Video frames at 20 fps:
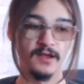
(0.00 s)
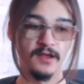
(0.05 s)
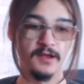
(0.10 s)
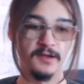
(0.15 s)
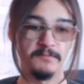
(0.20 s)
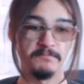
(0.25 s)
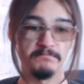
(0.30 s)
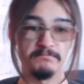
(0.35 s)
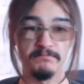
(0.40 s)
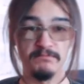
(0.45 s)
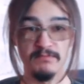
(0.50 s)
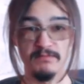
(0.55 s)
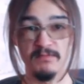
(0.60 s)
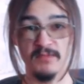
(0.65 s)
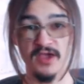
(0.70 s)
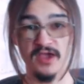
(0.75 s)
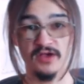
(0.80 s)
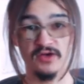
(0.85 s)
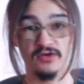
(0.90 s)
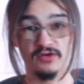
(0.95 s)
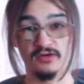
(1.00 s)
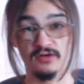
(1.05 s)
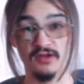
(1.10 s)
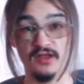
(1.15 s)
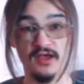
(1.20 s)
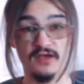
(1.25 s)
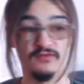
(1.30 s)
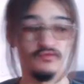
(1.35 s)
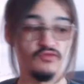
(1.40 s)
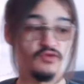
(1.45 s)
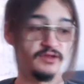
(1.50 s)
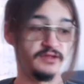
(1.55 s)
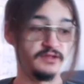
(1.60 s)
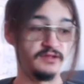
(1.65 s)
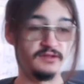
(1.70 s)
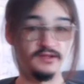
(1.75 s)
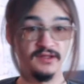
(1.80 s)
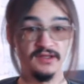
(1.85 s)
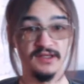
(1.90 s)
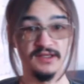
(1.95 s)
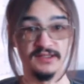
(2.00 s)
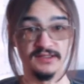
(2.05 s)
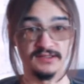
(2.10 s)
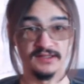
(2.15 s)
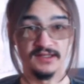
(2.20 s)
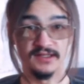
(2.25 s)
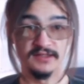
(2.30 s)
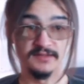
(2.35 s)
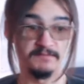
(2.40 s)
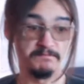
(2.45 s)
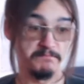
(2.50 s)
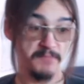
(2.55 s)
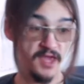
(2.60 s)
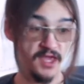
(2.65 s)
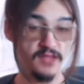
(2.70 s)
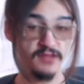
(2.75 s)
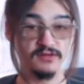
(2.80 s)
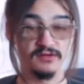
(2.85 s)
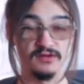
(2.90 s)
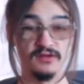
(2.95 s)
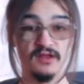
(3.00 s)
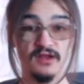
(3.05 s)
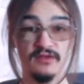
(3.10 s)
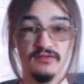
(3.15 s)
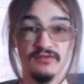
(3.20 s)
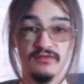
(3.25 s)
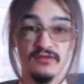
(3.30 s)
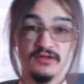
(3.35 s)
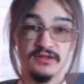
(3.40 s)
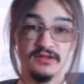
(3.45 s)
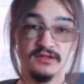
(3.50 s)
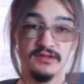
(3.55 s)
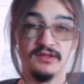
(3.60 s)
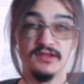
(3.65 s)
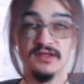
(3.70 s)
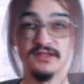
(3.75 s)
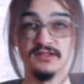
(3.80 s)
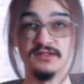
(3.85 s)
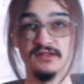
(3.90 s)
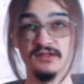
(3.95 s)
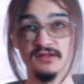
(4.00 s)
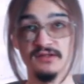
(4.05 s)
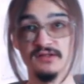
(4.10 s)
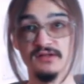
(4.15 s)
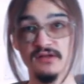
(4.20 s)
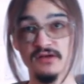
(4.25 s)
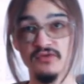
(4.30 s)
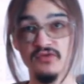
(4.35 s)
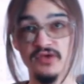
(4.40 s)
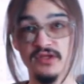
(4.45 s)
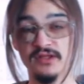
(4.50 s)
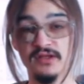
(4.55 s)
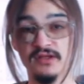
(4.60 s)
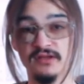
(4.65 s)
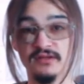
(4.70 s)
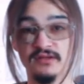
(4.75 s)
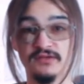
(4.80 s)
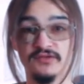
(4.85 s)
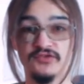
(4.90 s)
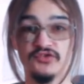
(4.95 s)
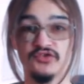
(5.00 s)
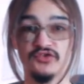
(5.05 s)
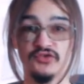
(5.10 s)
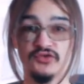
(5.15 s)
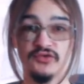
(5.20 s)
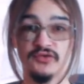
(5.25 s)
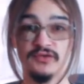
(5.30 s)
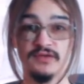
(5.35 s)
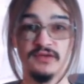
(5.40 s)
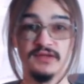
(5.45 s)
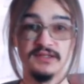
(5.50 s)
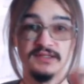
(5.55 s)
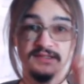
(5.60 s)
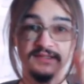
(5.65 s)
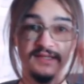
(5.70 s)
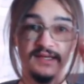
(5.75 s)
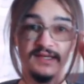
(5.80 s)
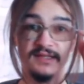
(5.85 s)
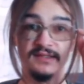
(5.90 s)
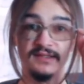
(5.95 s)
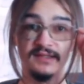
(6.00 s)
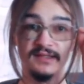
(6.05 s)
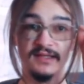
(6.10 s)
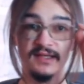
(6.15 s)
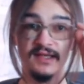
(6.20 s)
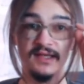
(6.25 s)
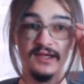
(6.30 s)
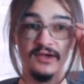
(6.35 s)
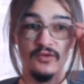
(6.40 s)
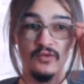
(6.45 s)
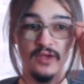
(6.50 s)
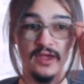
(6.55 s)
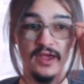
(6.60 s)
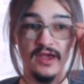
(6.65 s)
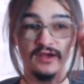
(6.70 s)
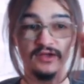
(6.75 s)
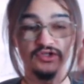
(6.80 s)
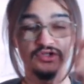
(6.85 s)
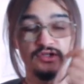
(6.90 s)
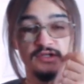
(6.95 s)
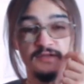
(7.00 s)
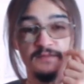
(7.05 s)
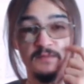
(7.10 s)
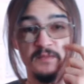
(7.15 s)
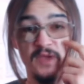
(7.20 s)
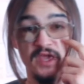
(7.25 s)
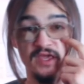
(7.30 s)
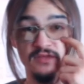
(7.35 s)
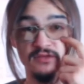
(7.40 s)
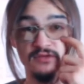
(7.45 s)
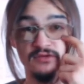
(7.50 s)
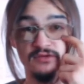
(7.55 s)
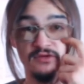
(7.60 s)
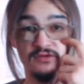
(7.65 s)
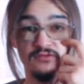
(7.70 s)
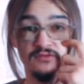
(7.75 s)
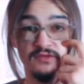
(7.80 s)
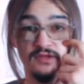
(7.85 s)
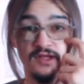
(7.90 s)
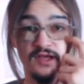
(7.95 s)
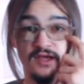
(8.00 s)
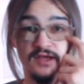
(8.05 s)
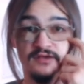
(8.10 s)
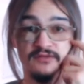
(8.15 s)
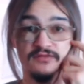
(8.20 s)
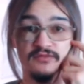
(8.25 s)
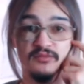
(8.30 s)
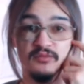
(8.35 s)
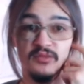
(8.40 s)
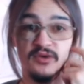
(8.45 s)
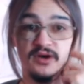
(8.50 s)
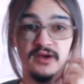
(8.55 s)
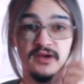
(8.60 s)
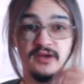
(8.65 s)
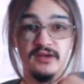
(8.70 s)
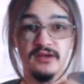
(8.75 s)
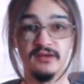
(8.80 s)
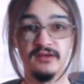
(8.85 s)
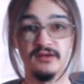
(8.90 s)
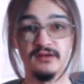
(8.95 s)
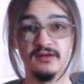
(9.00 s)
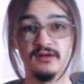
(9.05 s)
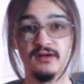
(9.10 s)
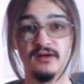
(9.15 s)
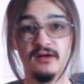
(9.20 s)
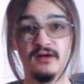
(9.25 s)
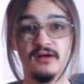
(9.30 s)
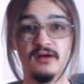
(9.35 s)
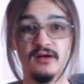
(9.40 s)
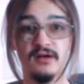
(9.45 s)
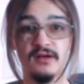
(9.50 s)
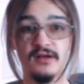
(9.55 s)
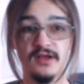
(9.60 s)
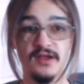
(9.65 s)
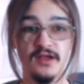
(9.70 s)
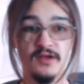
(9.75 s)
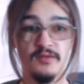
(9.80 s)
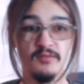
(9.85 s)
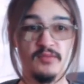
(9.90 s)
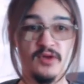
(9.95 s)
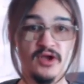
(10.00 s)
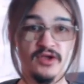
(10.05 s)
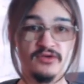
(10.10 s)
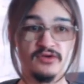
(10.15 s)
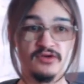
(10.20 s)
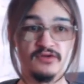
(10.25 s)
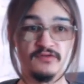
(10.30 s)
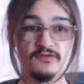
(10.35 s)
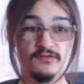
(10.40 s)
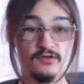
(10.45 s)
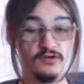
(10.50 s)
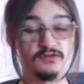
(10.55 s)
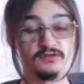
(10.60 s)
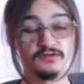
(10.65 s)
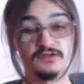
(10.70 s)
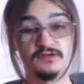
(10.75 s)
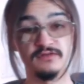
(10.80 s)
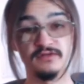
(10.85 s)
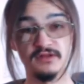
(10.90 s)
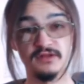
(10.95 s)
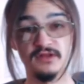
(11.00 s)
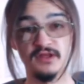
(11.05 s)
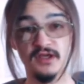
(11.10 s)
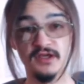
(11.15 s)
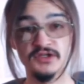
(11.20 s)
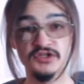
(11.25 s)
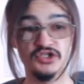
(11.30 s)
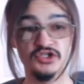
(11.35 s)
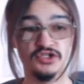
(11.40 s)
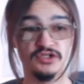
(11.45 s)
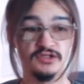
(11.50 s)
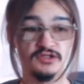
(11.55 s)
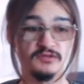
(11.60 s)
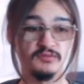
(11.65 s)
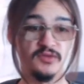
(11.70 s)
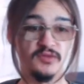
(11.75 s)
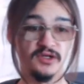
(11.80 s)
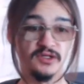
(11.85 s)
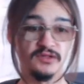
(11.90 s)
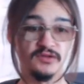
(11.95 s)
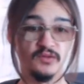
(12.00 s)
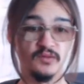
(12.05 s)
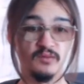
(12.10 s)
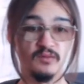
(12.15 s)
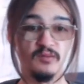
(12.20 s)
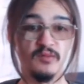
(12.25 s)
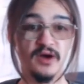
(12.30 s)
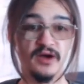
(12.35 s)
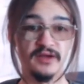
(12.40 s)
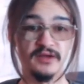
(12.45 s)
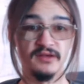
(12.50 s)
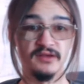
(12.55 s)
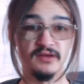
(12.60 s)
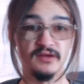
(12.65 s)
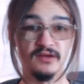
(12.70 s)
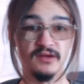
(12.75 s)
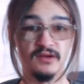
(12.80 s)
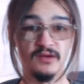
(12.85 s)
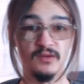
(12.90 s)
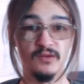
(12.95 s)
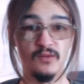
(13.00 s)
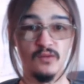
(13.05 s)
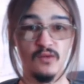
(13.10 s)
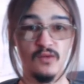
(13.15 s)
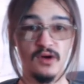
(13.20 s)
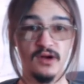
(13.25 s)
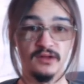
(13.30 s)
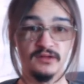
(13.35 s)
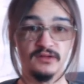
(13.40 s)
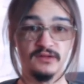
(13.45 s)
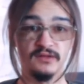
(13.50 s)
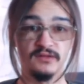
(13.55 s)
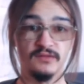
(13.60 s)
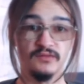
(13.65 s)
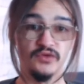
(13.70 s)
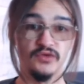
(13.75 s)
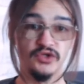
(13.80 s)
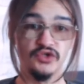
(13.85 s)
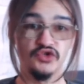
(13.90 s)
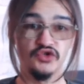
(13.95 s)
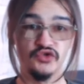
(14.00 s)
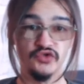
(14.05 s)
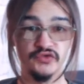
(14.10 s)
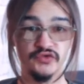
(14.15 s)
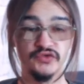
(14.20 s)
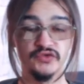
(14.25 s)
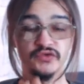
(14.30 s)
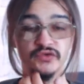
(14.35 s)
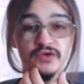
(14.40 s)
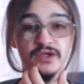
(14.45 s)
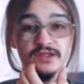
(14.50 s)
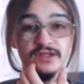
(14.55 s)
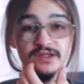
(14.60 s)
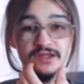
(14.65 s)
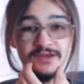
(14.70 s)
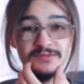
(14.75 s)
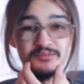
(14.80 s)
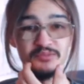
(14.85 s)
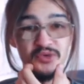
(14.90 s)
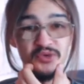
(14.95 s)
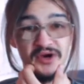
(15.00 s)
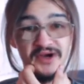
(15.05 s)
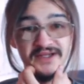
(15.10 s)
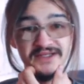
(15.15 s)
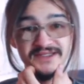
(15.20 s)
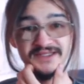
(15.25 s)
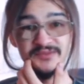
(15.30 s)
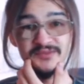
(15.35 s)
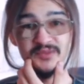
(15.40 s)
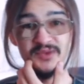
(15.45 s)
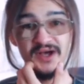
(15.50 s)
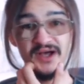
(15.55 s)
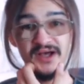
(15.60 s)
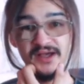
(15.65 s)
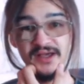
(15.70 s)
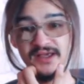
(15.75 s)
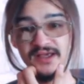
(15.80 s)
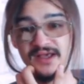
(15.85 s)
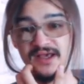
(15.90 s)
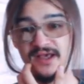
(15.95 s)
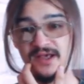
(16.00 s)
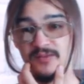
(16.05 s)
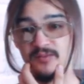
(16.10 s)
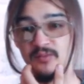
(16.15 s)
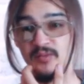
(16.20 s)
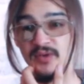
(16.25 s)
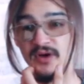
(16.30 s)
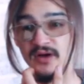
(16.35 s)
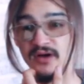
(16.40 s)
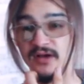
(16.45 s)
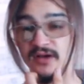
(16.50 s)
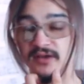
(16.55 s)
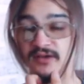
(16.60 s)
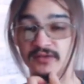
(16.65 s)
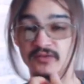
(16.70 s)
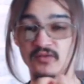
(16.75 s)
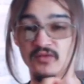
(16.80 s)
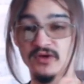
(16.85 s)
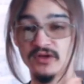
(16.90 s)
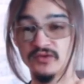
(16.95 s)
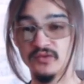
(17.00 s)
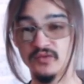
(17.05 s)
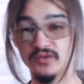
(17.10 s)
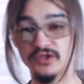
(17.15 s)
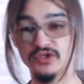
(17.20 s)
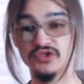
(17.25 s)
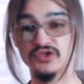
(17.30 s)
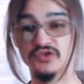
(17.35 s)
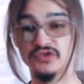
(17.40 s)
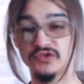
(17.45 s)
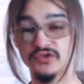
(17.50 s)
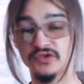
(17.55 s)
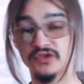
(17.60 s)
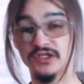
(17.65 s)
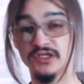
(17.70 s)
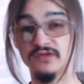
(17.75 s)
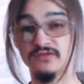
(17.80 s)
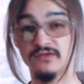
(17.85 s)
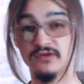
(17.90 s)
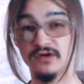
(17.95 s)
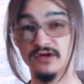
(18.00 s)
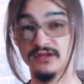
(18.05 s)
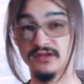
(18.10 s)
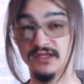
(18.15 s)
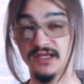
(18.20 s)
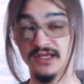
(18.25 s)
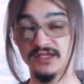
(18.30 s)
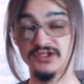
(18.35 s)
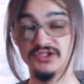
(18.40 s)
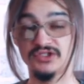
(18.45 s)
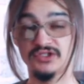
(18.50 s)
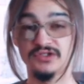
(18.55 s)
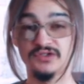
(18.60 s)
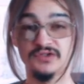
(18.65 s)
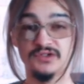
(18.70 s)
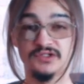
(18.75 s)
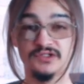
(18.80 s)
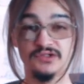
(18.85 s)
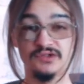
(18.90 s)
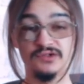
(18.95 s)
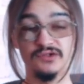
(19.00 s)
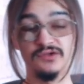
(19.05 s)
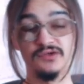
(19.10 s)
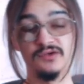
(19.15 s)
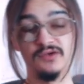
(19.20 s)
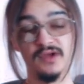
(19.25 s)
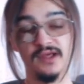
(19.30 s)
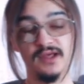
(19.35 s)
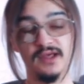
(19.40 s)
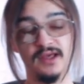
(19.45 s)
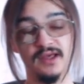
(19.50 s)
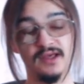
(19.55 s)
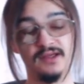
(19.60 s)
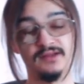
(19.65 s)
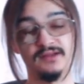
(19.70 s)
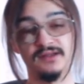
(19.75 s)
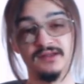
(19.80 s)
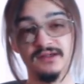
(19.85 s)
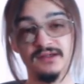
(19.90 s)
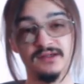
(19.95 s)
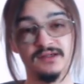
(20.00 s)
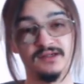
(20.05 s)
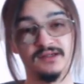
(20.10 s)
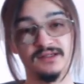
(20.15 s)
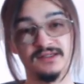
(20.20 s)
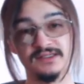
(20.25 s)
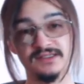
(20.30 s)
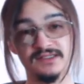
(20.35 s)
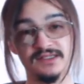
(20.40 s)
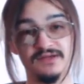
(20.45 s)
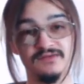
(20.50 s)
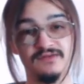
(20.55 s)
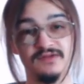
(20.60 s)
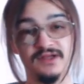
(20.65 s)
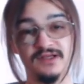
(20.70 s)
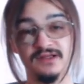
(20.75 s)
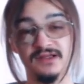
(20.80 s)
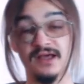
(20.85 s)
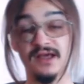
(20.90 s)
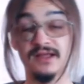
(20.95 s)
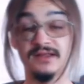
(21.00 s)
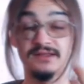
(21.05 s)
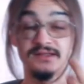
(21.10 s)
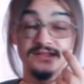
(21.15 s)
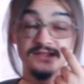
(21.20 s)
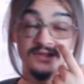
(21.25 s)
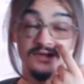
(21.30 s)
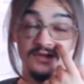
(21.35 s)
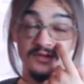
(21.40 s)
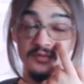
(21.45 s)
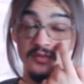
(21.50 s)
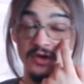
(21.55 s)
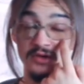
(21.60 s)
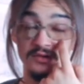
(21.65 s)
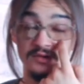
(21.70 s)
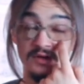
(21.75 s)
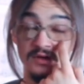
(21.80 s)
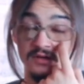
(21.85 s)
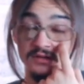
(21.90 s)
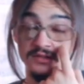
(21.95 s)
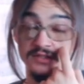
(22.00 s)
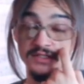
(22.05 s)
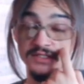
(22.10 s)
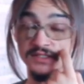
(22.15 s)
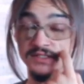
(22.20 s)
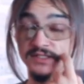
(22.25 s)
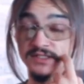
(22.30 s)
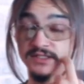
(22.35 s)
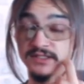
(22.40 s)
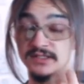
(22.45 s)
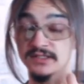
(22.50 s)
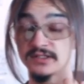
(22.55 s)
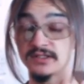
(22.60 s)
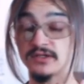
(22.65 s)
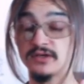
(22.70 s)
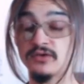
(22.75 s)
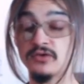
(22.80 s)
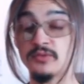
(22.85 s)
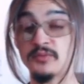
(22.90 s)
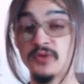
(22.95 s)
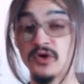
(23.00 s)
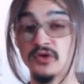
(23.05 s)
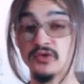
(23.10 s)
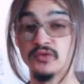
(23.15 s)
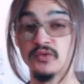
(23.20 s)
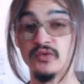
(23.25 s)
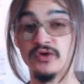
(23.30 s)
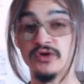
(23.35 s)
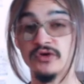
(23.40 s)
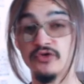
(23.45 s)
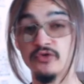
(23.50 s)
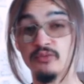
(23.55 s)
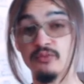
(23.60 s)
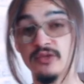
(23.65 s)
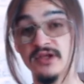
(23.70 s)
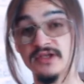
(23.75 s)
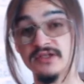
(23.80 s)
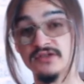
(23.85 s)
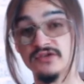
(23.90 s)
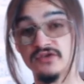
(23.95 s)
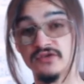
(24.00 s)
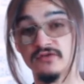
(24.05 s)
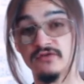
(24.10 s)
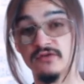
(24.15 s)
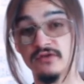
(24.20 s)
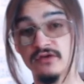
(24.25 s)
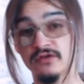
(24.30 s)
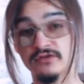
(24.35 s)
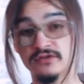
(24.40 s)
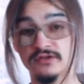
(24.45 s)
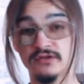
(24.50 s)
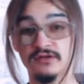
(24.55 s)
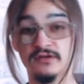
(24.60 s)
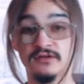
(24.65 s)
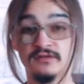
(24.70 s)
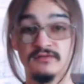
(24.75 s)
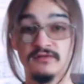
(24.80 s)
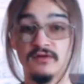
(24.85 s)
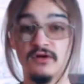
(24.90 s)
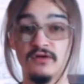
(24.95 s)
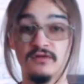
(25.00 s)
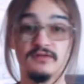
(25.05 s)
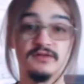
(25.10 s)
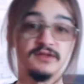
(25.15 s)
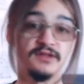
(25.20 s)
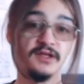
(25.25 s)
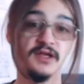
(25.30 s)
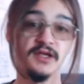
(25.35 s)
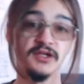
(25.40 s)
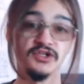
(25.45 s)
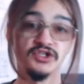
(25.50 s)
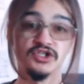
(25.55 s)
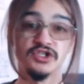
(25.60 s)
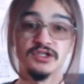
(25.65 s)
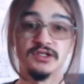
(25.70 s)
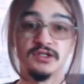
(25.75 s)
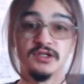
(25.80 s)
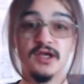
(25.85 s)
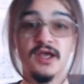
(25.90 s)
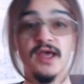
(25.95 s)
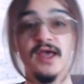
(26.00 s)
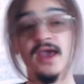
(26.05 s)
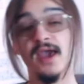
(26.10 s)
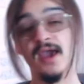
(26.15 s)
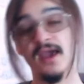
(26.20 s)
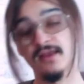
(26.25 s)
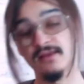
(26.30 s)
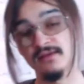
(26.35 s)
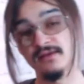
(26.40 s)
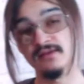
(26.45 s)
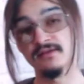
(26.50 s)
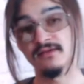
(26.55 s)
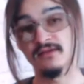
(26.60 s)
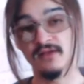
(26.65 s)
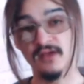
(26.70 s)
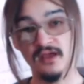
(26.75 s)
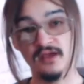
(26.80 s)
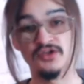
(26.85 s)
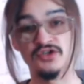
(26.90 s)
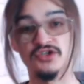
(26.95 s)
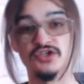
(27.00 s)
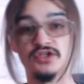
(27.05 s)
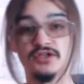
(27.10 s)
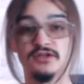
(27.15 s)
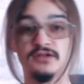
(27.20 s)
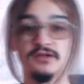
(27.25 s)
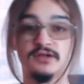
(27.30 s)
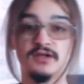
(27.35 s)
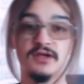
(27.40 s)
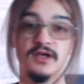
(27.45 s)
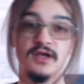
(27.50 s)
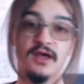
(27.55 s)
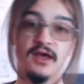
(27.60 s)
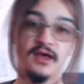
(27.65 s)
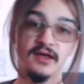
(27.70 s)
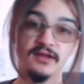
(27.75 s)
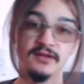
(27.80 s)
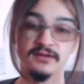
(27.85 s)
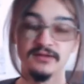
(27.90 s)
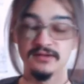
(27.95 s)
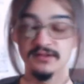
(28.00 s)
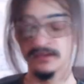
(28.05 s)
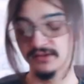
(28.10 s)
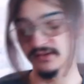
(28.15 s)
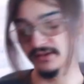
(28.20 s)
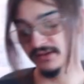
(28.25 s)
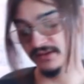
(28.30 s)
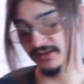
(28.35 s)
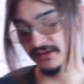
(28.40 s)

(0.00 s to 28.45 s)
make our life what it is, that made our life what it is, not knowing that the truth is that we actually made our own life by. Uh, by your focus of attention, but by uh, what we choose to get impressed by, by what we choose to give our attention to, and uh, stuff like that. It's all about consciousness, it's all about where you place your focus on, of attention and intention and uh,